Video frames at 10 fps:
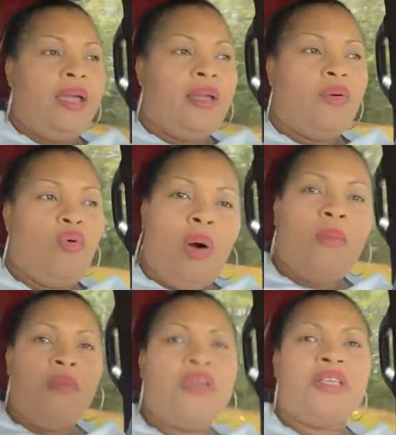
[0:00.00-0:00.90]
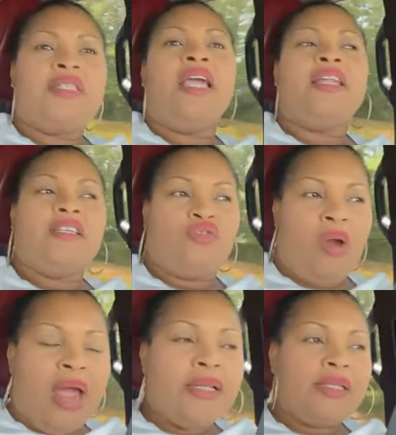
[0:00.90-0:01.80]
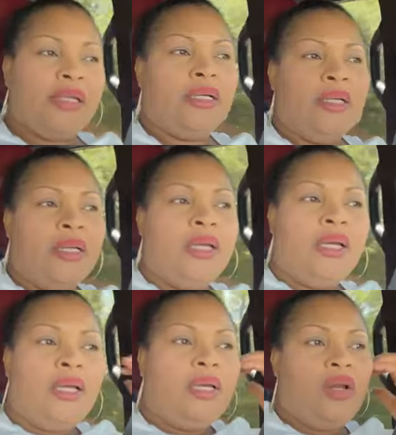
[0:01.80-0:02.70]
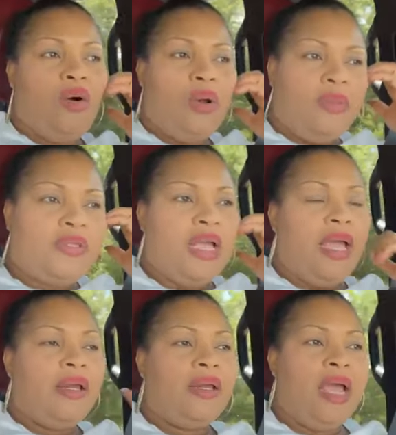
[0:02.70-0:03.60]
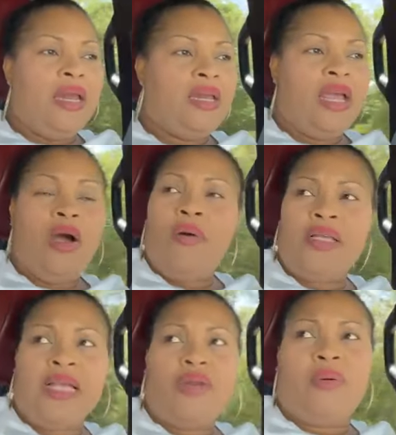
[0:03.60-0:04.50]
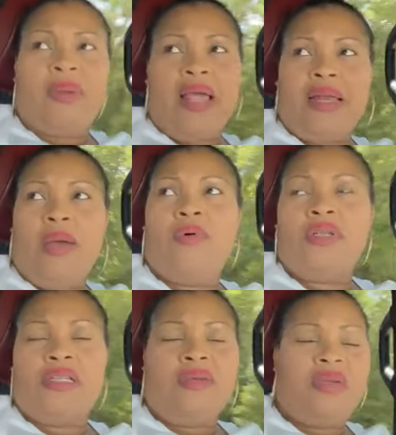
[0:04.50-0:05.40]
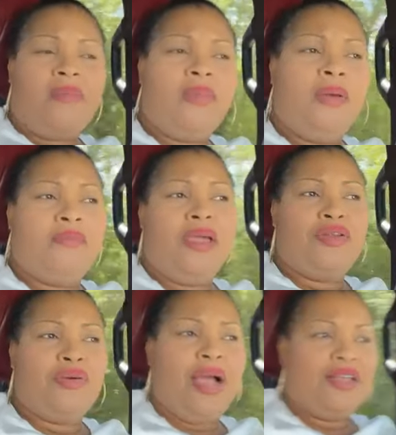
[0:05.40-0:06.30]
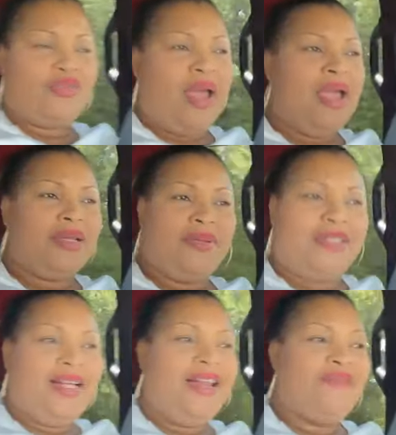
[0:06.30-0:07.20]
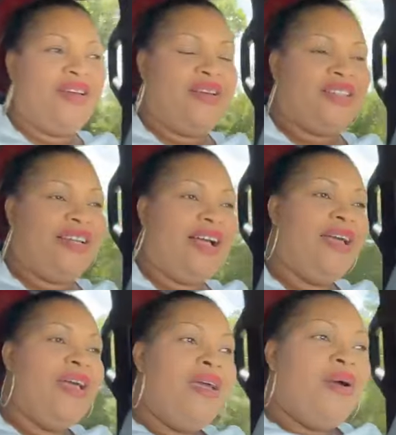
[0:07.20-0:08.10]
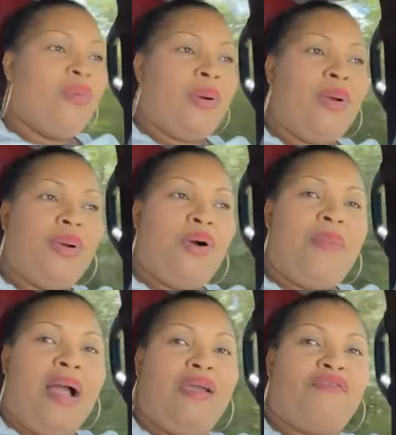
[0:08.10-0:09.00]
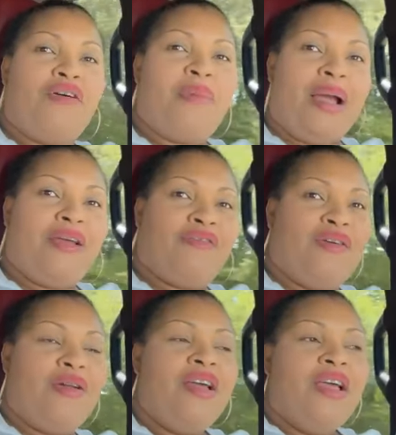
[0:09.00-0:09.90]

that what mommy is saying is right, you know what I'm saying? And they always end up like that, mostly me and you guys, right? Especially me and Rashida. We're going to go back and forth.